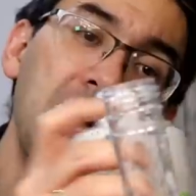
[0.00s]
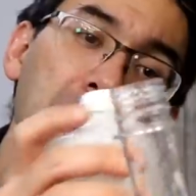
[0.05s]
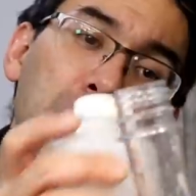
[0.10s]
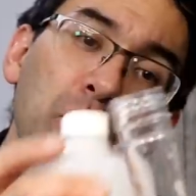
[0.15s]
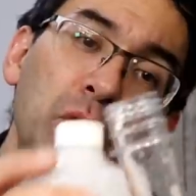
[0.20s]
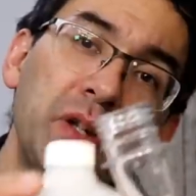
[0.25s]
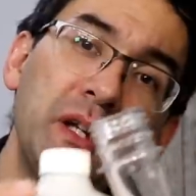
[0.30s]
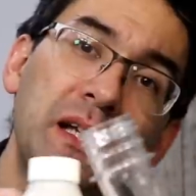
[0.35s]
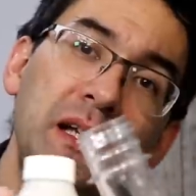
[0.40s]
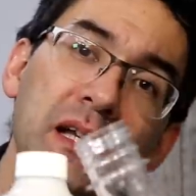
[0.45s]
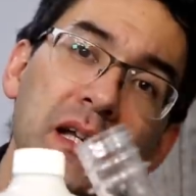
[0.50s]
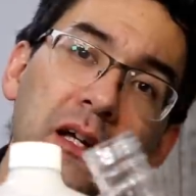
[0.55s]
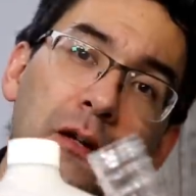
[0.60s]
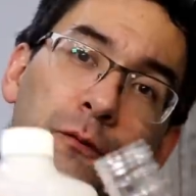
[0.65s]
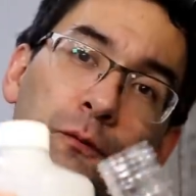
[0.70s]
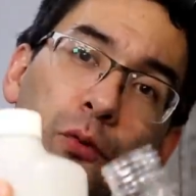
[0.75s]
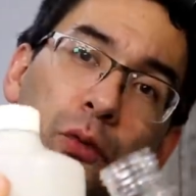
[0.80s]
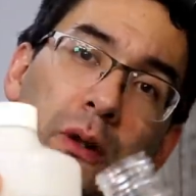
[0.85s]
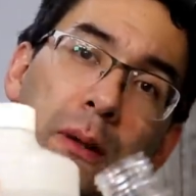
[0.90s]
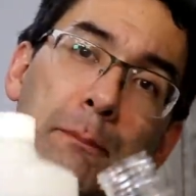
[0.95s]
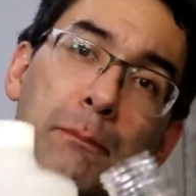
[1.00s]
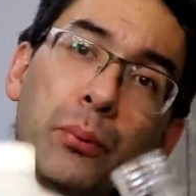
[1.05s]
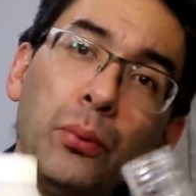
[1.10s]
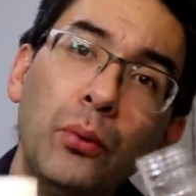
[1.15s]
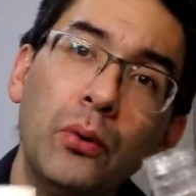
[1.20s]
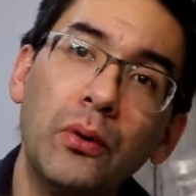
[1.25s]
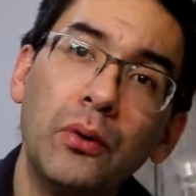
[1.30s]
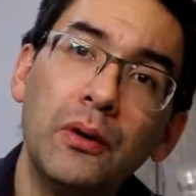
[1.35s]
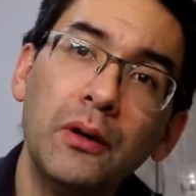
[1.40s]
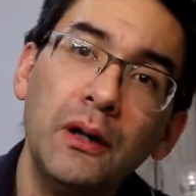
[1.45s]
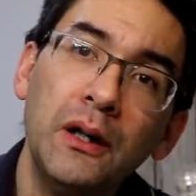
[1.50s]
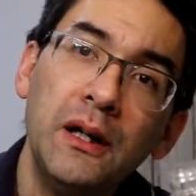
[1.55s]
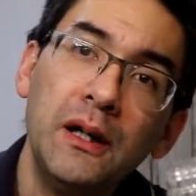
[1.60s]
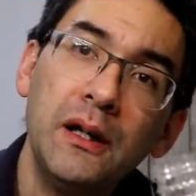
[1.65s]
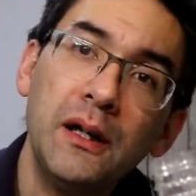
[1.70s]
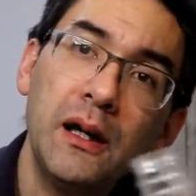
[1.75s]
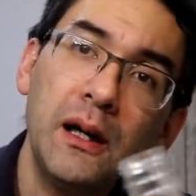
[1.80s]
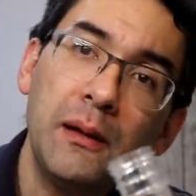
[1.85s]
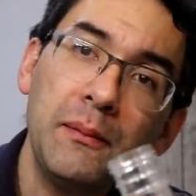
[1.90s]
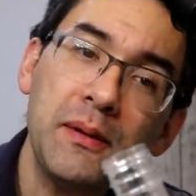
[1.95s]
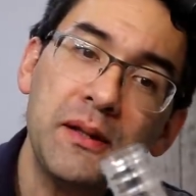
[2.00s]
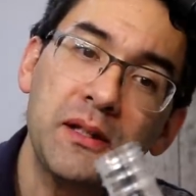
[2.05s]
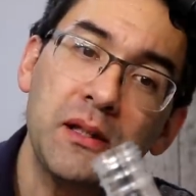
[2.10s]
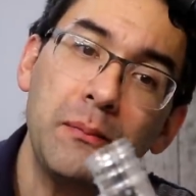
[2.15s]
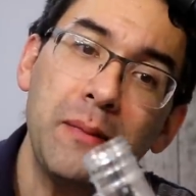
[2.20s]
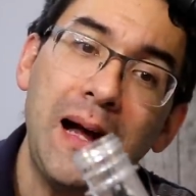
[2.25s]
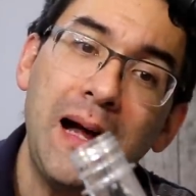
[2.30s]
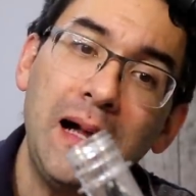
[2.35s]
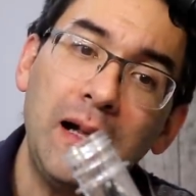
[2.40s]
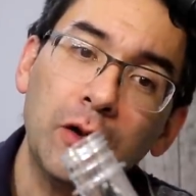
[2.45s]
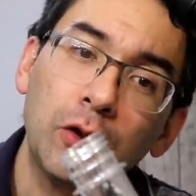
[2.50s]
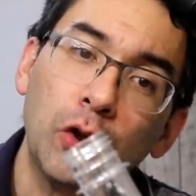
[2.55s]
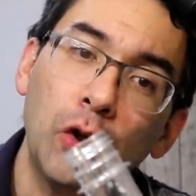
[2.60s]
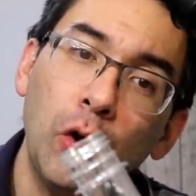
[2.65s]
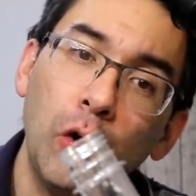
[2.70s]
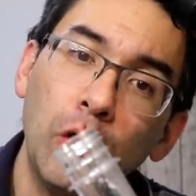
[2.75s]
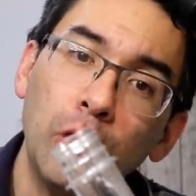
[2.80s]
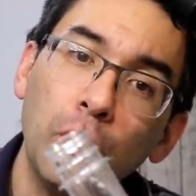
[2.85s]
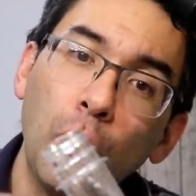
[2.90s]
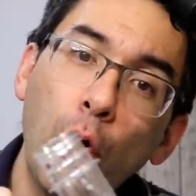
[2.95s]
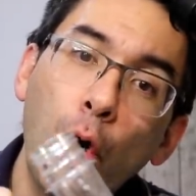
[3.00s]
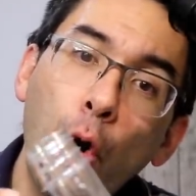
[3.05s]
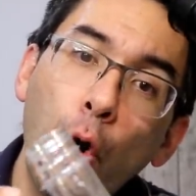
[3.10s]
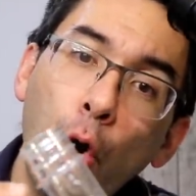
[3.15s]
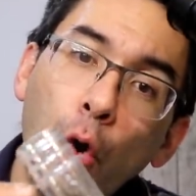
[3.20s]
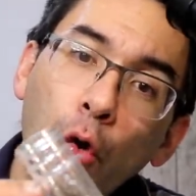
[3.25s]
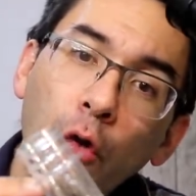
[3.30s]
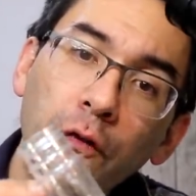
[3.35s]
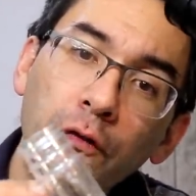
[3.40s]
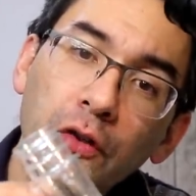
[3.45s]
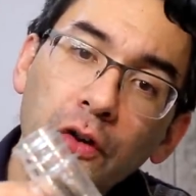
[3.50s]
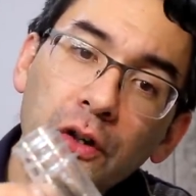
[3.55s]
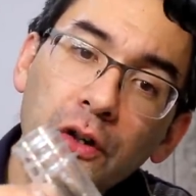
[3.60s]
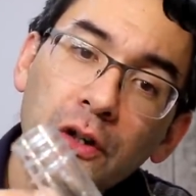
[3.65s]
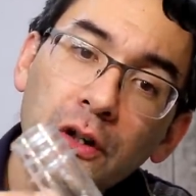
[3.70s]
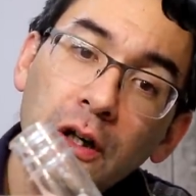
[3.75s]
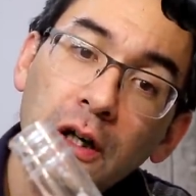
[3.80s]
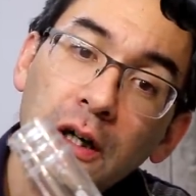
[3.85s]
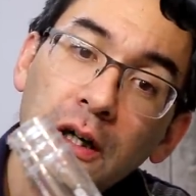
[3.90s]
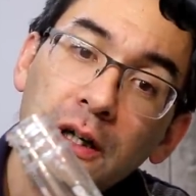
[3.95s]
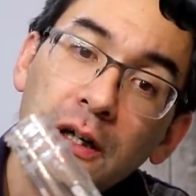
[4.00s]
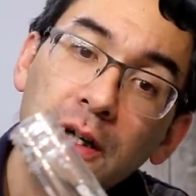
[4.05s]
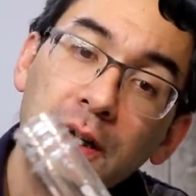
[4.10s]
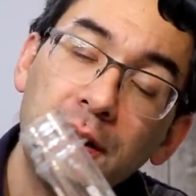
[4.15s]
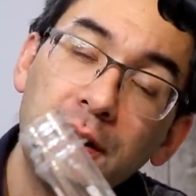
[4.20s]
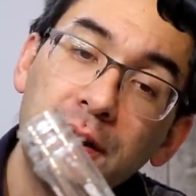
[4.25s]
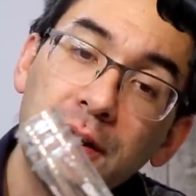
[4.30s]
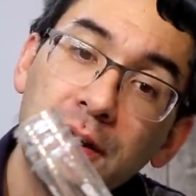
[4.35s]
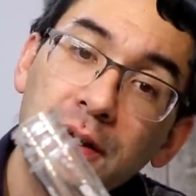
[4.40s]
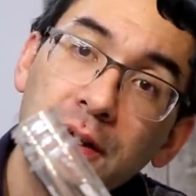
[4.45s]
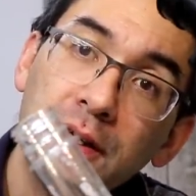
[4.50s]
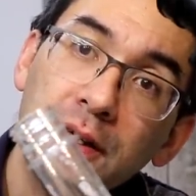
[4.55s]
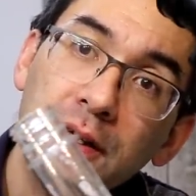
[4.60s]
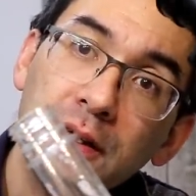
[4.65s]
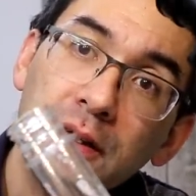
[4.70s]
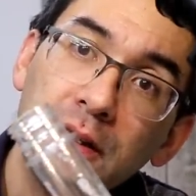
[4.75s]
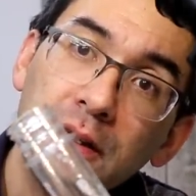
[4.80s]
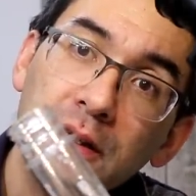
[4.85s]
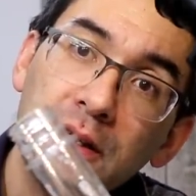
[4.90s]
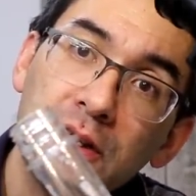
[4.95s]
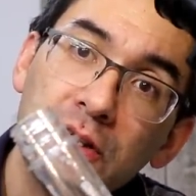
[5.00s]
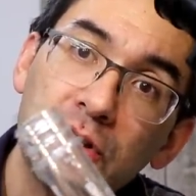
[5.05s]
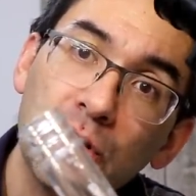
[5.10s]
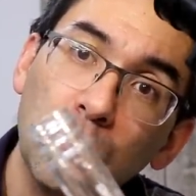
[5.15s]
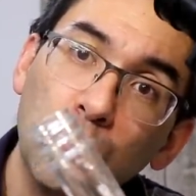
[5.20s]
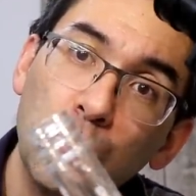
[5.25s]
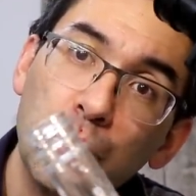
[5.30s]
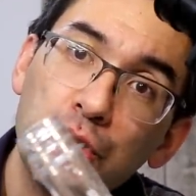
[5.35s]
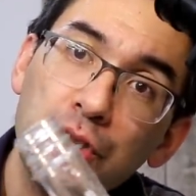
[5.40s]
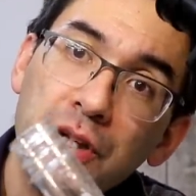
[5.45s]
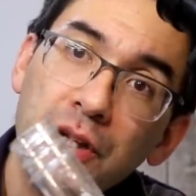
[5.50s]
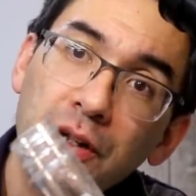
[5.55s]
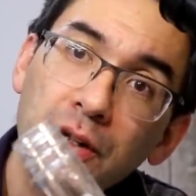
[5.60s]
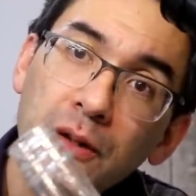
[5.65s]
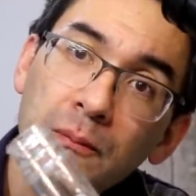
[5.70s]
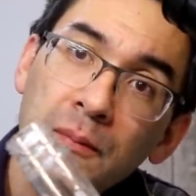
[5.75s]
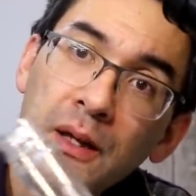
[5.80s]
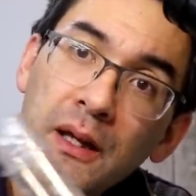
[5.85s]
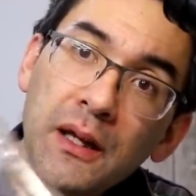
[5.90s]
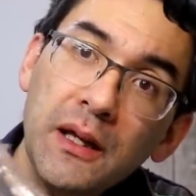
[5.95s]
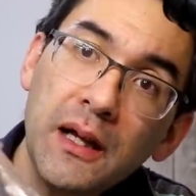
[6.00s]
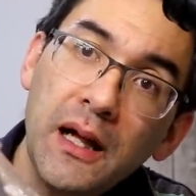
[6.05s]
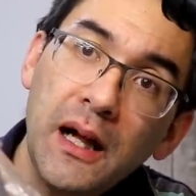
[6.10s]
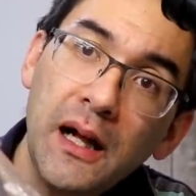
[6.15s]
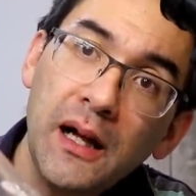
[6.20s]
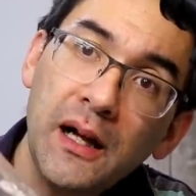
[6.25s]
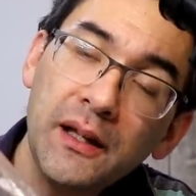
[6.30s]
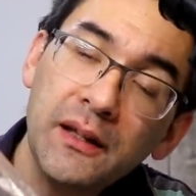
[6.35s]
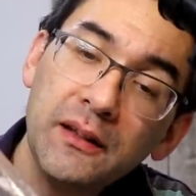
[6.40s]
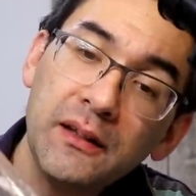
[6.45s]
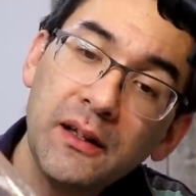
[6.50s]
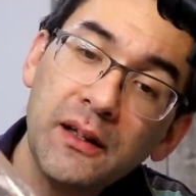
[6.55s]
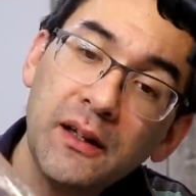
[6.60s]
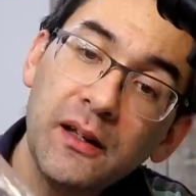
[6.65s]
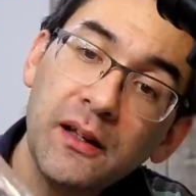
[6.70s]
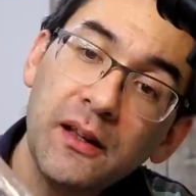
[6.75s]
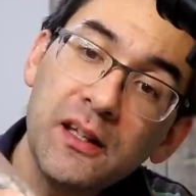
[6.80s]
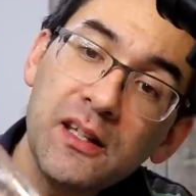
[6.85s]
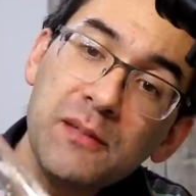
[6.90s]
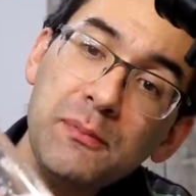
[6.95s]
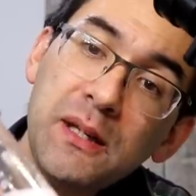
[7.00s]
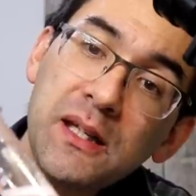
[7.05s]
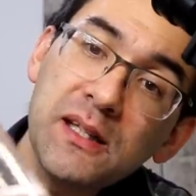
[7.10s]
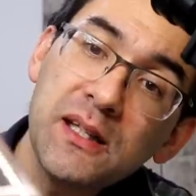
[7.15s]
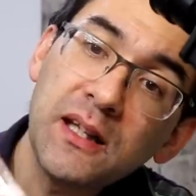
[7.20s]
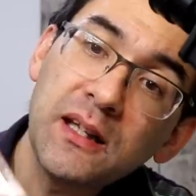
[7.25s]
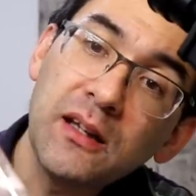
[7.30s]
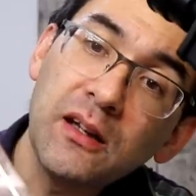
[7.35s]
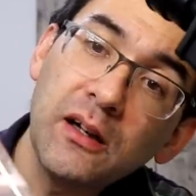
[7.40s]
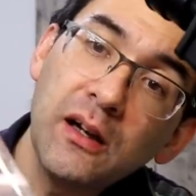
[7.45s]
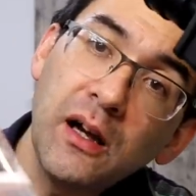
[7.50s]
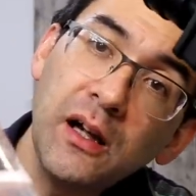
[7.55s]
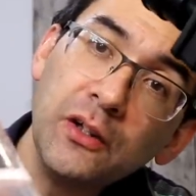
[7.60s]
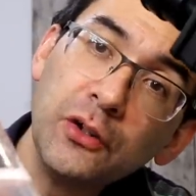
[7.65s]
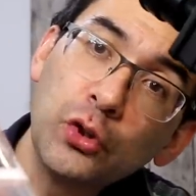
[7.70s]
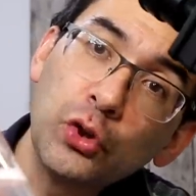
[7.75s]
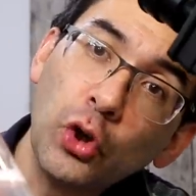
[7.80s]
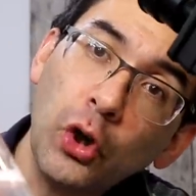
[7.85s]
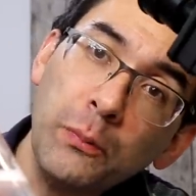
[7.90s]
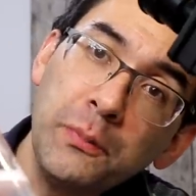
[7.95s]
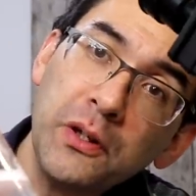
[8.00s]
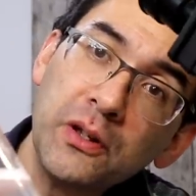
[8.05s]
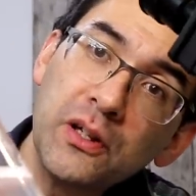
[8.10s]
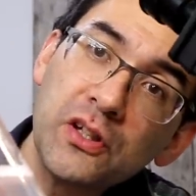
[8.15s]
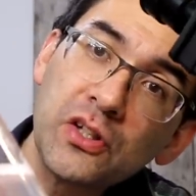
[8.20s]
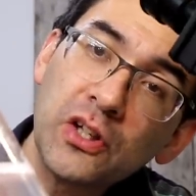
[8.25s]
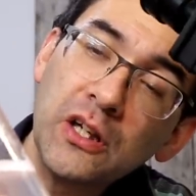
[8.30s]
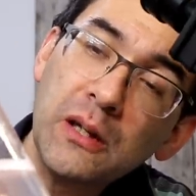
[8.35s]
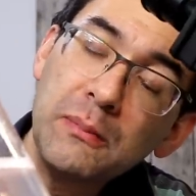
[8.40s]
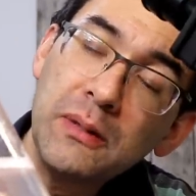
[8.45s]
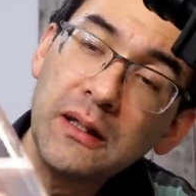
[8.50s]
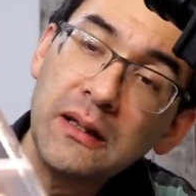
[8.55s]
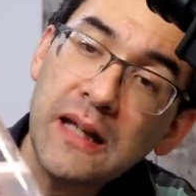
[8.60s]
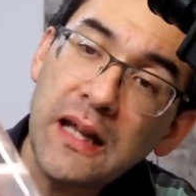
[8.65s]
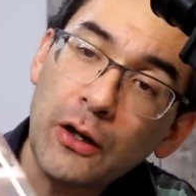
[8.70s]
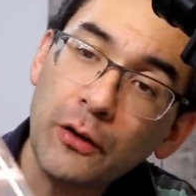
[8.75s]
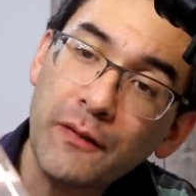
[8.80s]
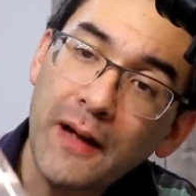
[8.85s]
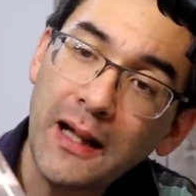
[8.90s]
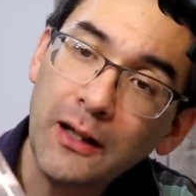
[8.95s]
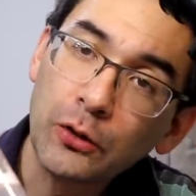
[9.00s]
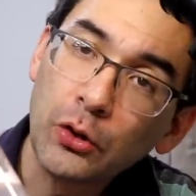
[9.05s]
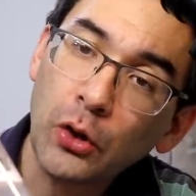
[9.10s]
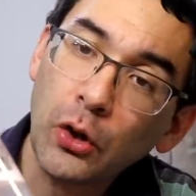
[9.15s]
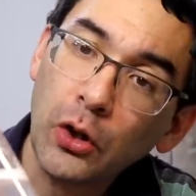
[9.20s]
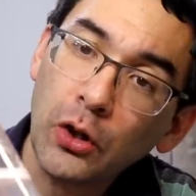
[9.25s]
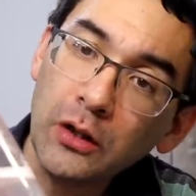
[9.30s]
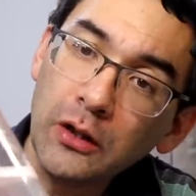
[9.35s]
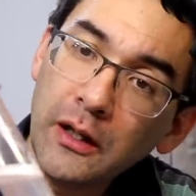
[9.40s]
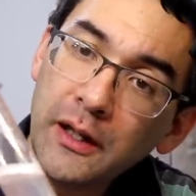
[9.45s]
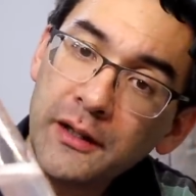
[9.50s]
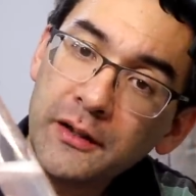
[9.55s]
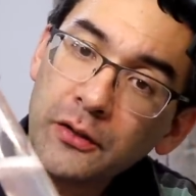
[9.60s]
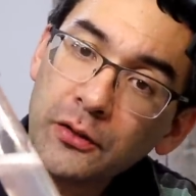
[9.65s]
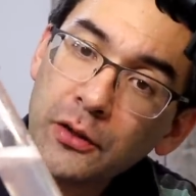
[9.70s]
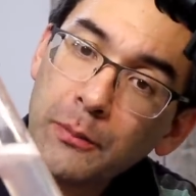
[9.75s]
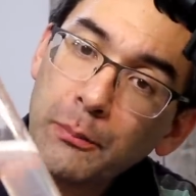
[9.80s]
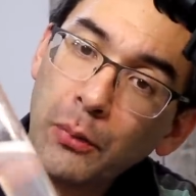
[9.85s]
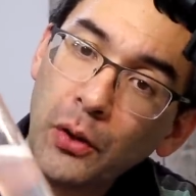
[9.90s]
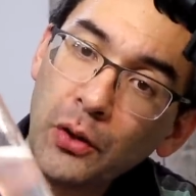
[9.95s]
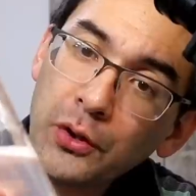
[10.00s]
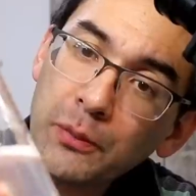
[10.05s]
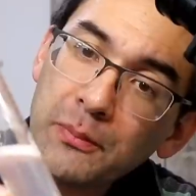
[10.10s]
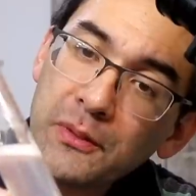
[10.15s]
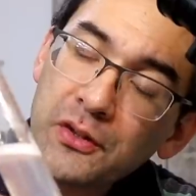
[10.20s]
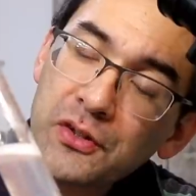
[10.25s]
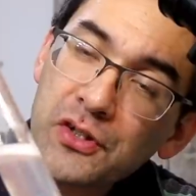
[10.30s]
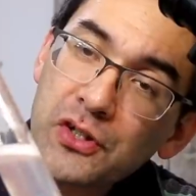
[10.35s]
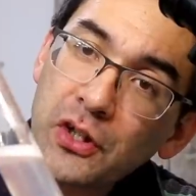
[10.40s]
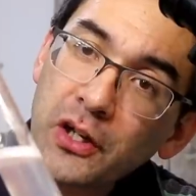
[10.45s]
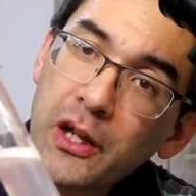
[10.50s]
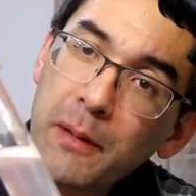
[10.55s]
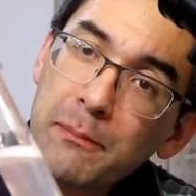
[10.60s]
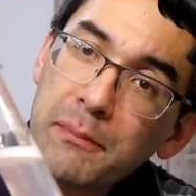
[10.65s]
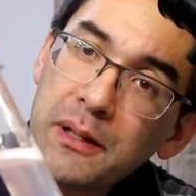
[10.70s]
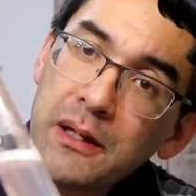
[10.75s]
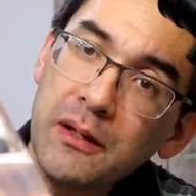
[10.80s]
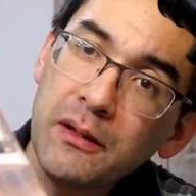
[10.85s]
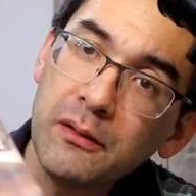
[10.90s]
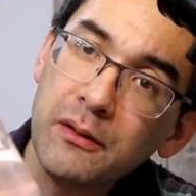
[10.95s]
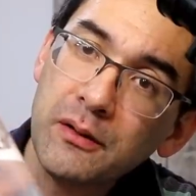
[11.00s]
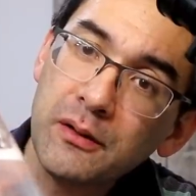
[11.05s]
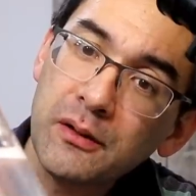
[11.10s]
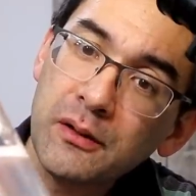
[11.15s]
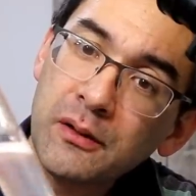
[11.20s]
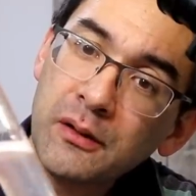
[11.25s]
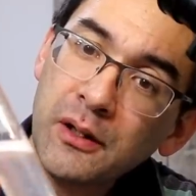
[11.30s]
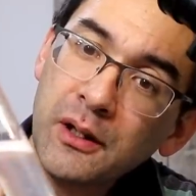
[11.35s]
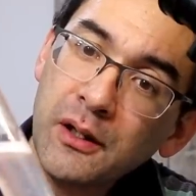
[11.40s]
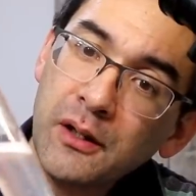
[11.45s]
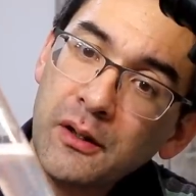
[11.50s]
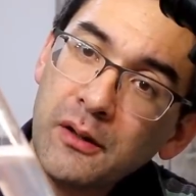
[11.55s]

I'm gonna carefully pour um, some alcohol over the solution here, and uh, this means that uh, on the top here there's gonna be a layer of alcohol, and on the bottom there's gonna be the